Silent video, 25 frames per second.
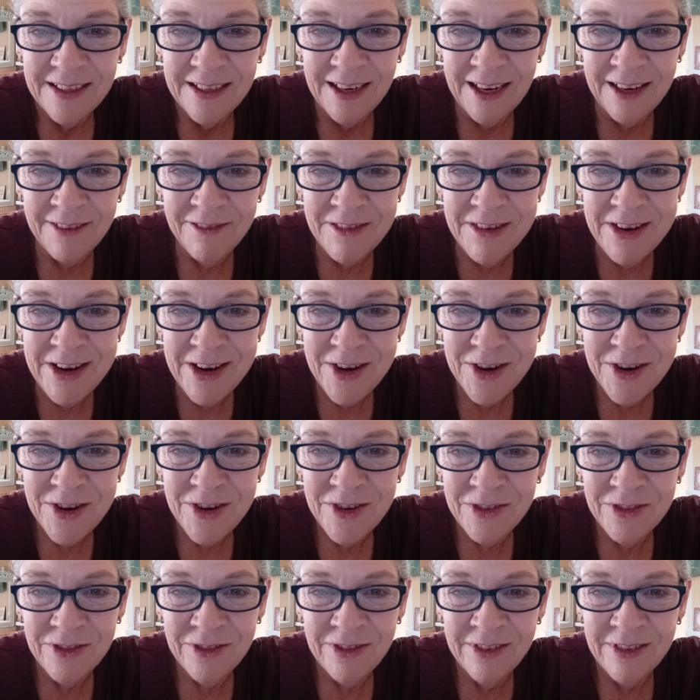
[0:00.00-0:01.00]
I've
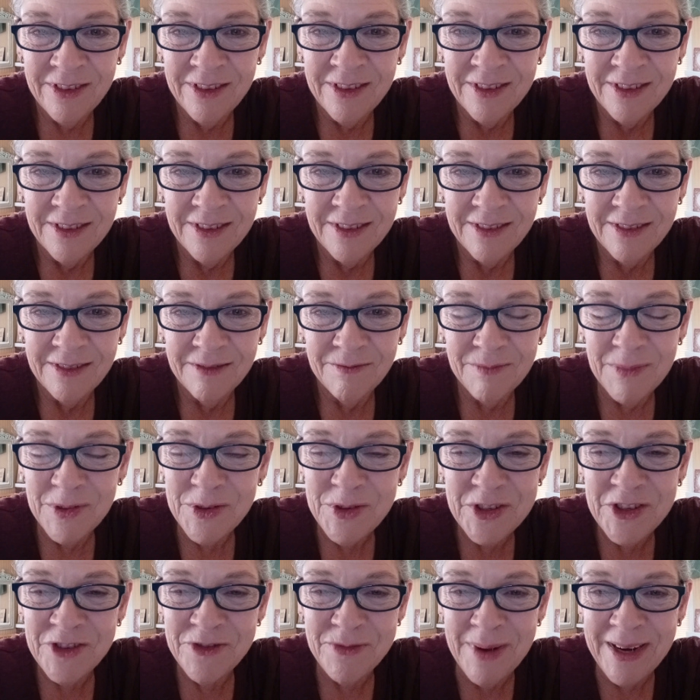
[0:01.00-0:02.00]
known
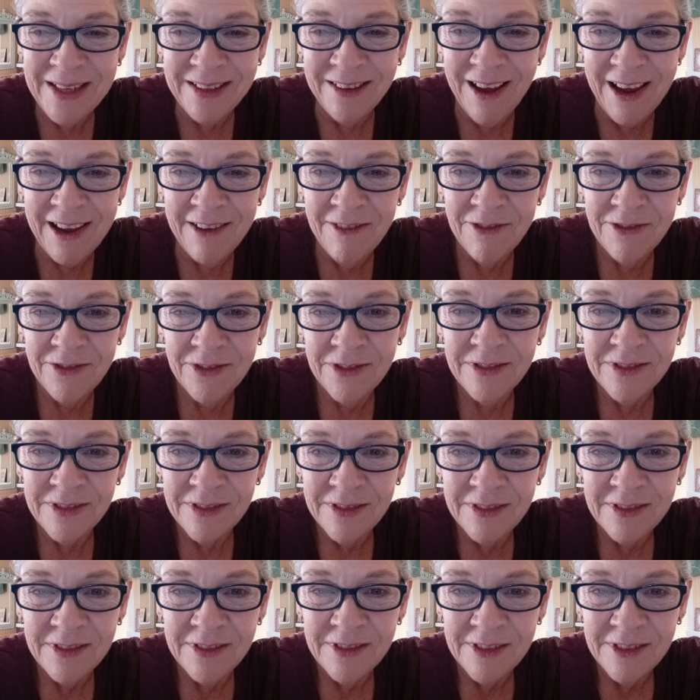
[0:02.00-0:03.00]
most of my life
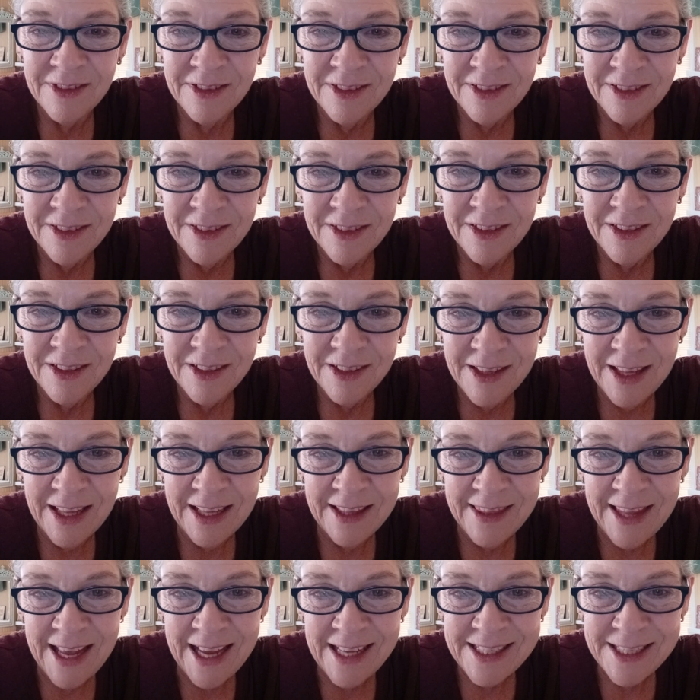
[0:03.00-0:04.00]

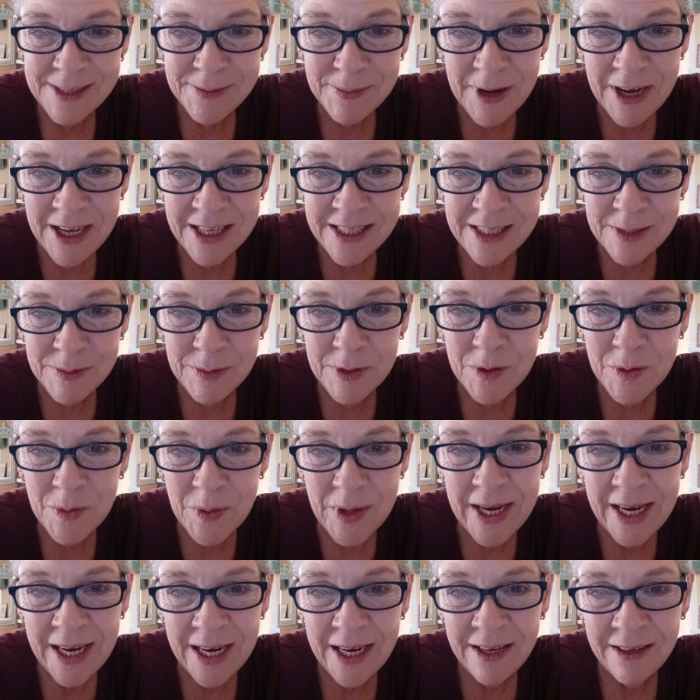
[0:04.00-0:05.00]
that that's a possible
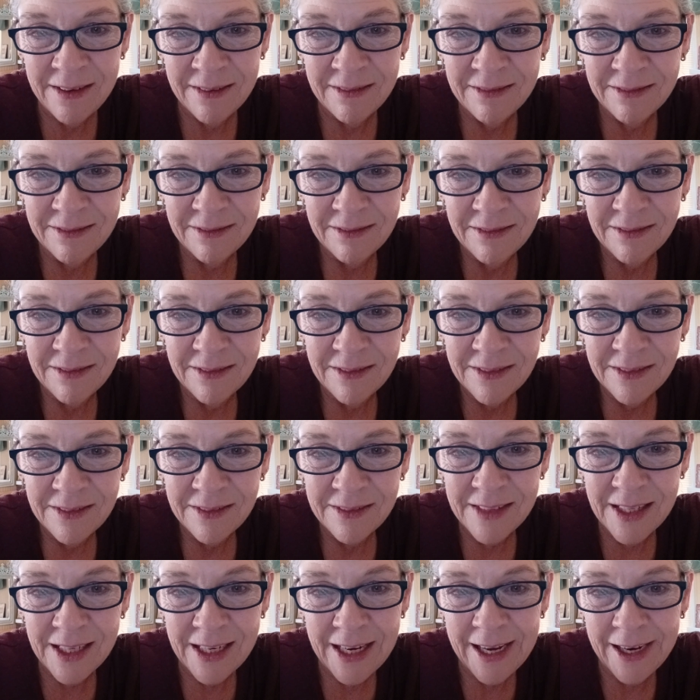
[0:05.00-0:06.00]
way
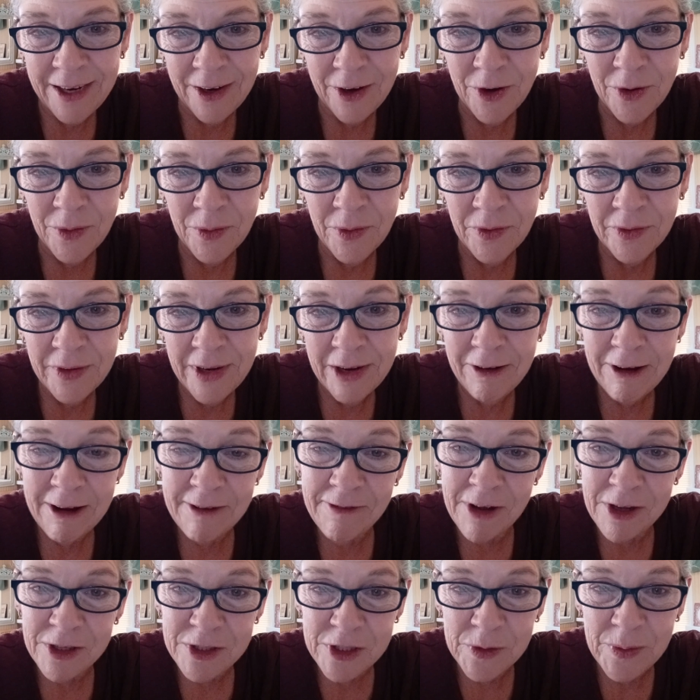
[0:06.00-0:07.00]
that I go. Now,
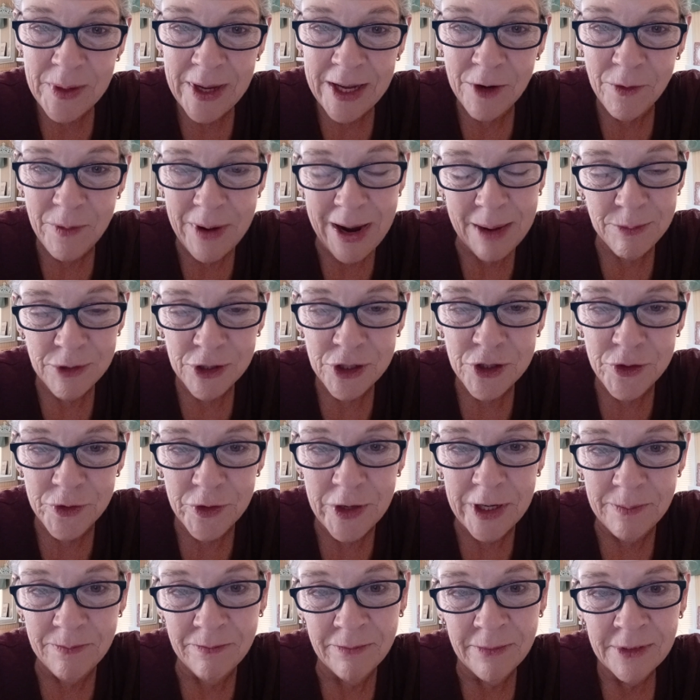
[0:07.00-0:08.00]
I've also had a rapture
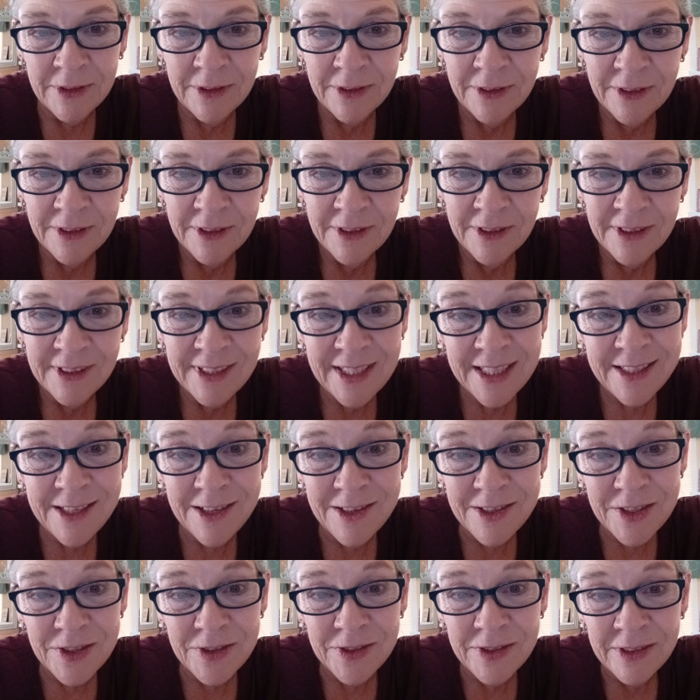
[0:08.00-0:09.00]
dream. That's
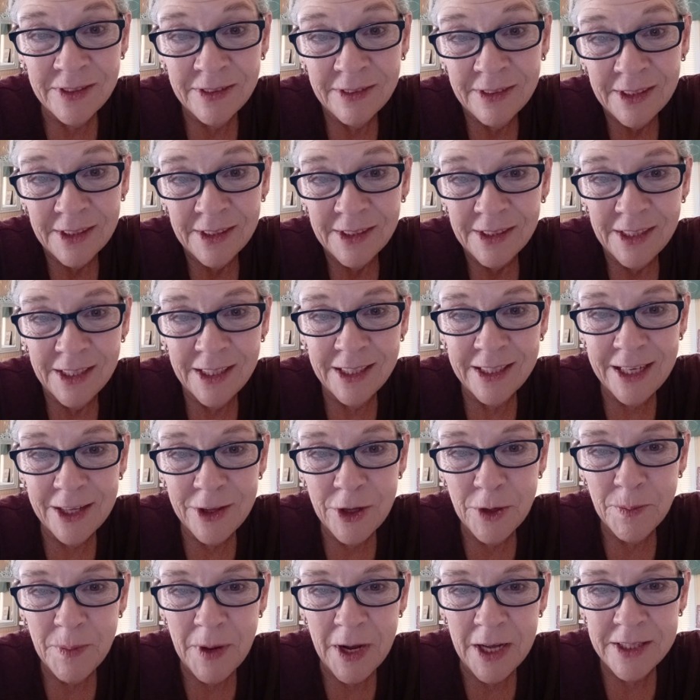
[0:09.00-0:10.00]
also
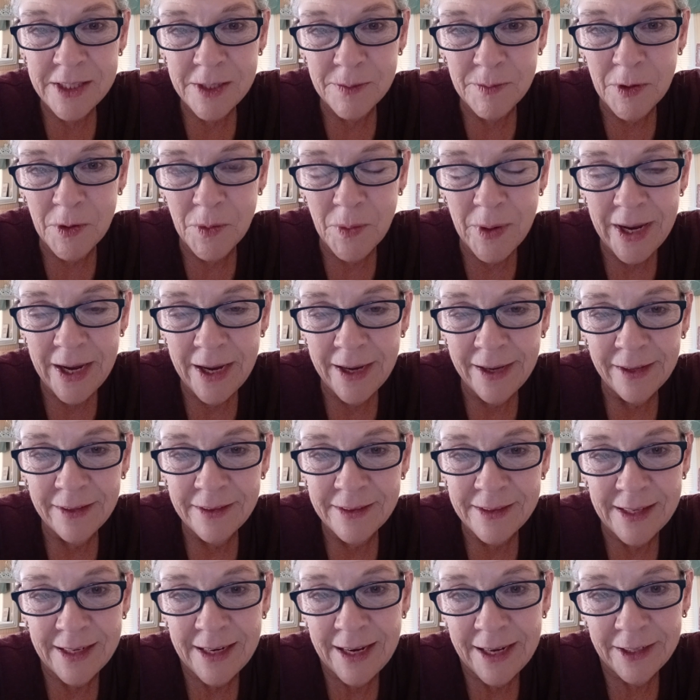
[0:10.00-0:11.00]
another possible way
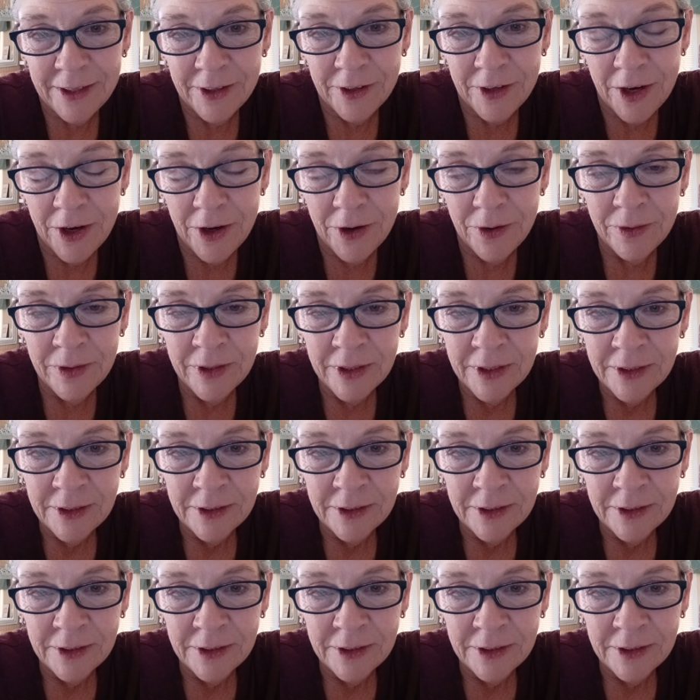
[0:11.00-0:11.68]
that I could go.